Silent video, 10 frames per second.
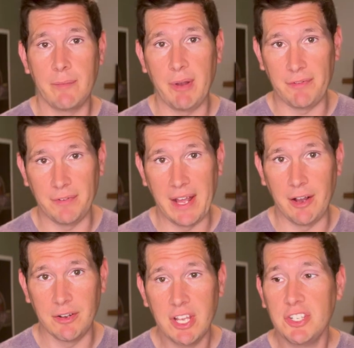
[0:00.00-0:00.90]
buff
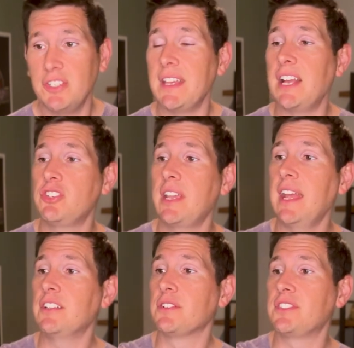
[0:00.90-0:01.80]
now. She's
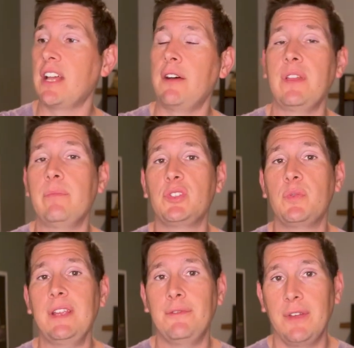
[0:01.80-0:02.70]
educated herself in
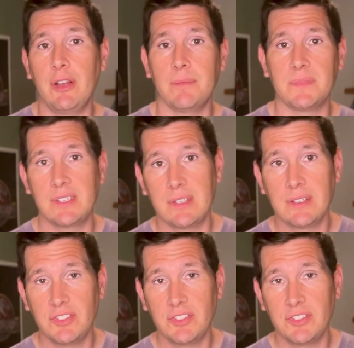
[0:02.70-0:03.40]
between films.